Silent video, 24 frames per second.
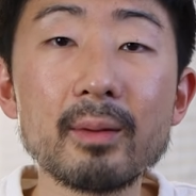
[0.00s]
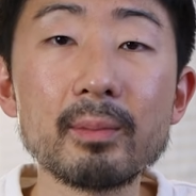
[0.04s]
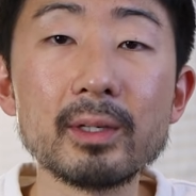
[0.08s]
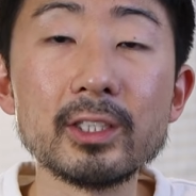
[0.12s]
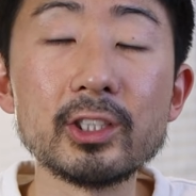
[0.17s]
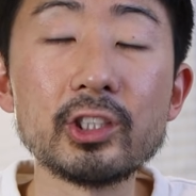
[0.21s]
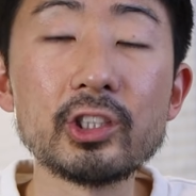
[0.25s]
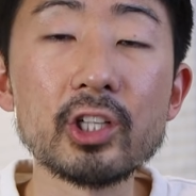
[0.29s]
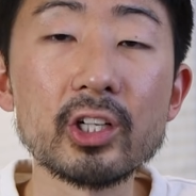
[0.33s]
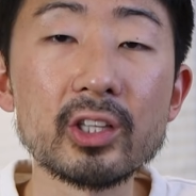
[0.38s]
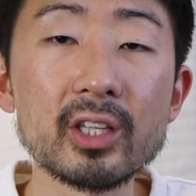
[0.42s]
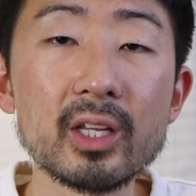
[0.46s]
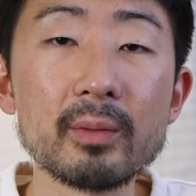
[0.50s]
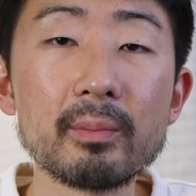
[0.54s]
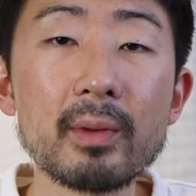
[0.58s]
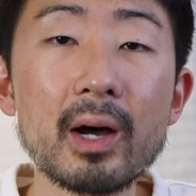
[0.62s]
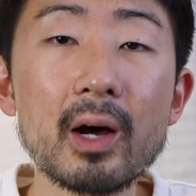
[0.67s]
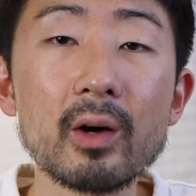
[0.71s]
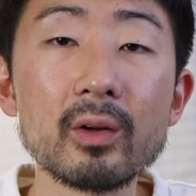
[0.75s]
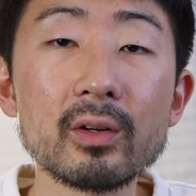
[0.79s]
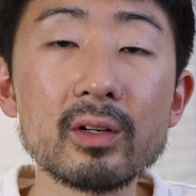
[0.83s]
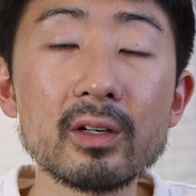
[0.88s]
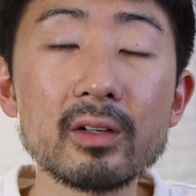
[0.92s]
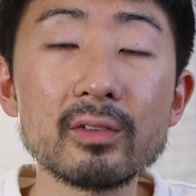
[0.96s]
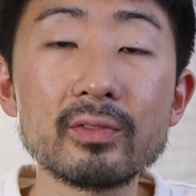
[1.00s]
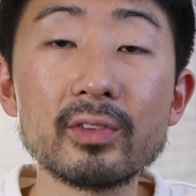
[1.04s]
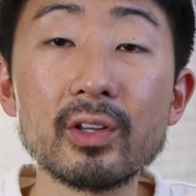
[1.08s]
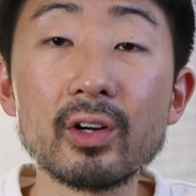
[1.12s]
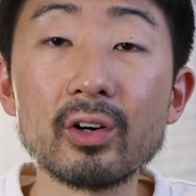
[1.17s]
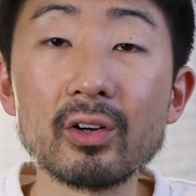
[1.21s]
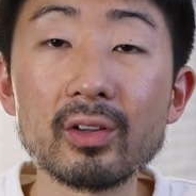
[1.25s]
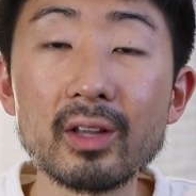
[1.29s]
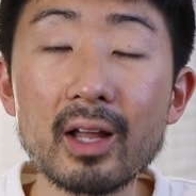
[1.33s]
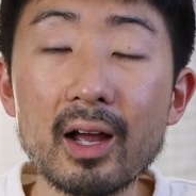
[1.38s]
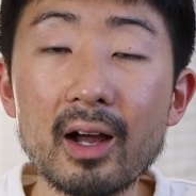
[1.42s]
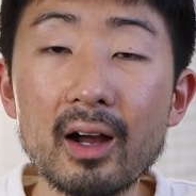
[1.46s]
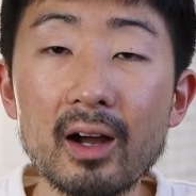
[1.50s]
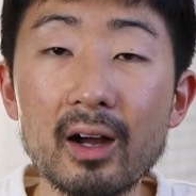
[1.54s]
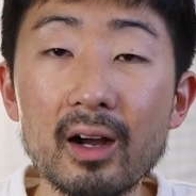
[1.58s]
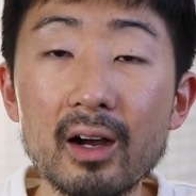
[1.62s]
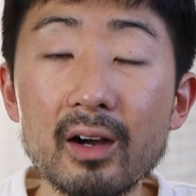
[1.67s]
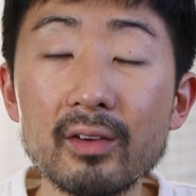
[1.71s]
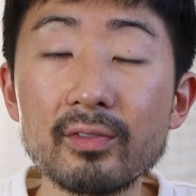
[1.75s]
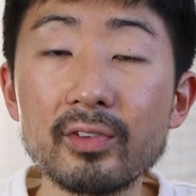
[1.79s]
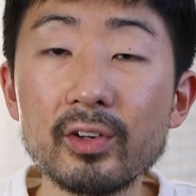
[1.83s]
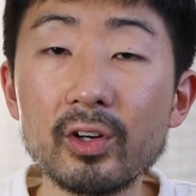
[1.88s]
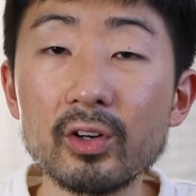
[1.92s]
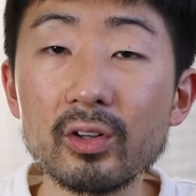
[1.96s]
them and shut them out of their uh,
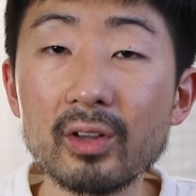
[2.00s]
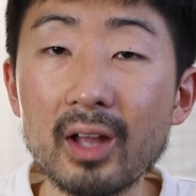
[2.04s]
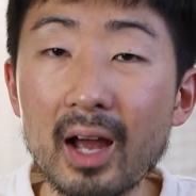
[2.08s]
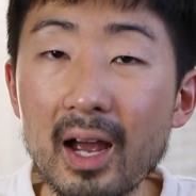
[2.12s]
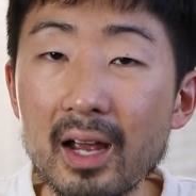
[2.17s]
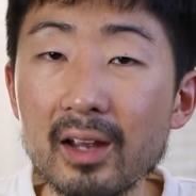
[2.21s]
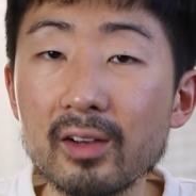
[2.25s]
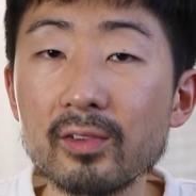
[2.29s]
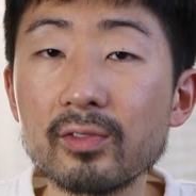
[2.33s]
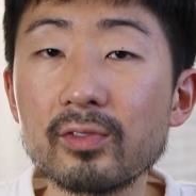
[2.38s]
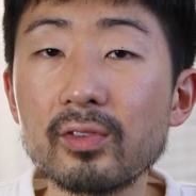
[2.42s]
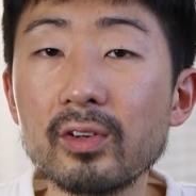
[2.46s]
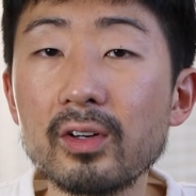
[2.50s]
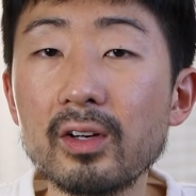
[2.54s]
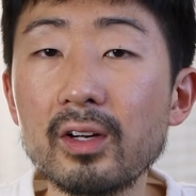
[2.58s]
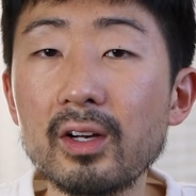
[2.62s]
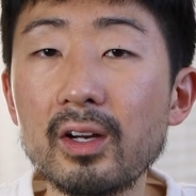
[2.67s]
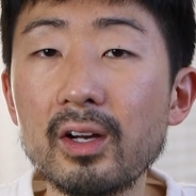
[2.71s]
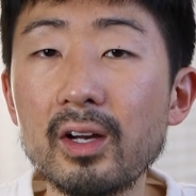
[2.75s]
of your life.